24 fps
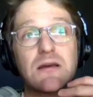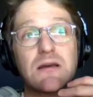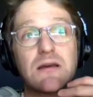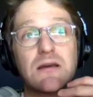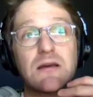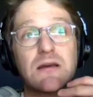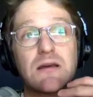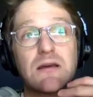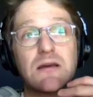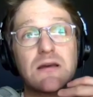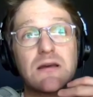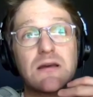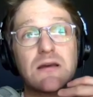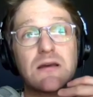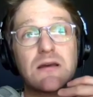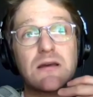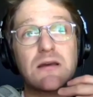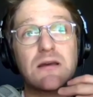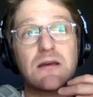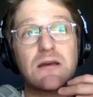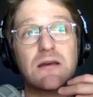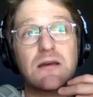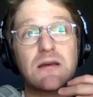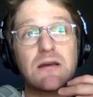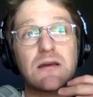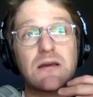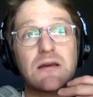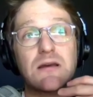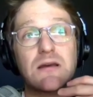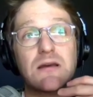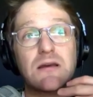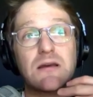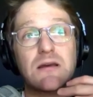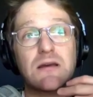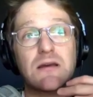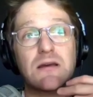scenarios that they game
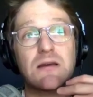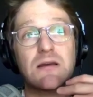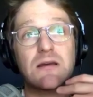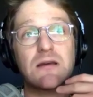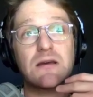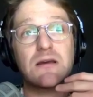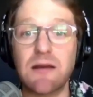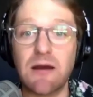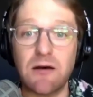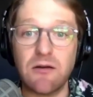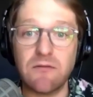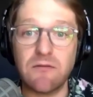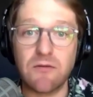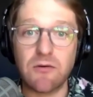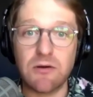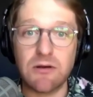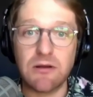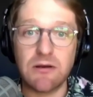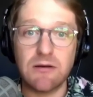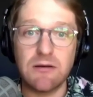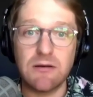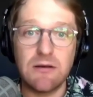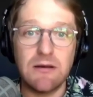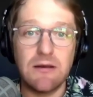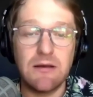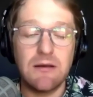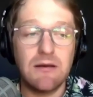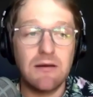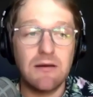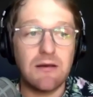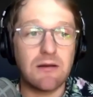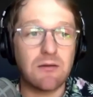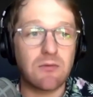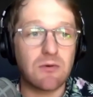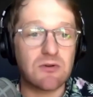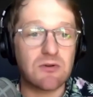out for the state of California,
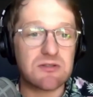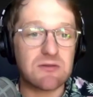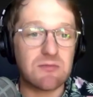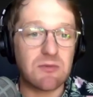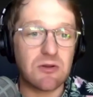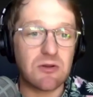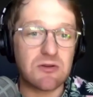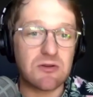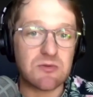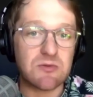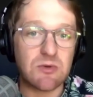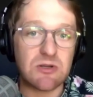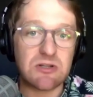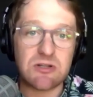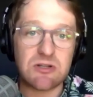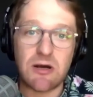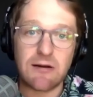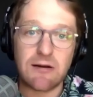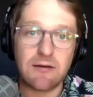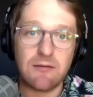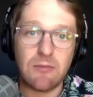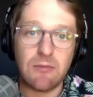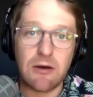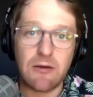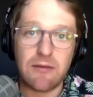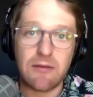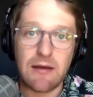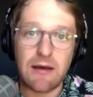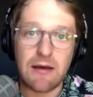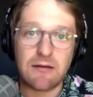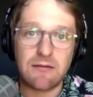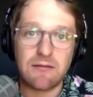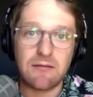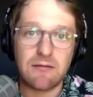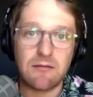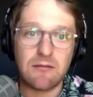and he wrote some of those, and we talked about that.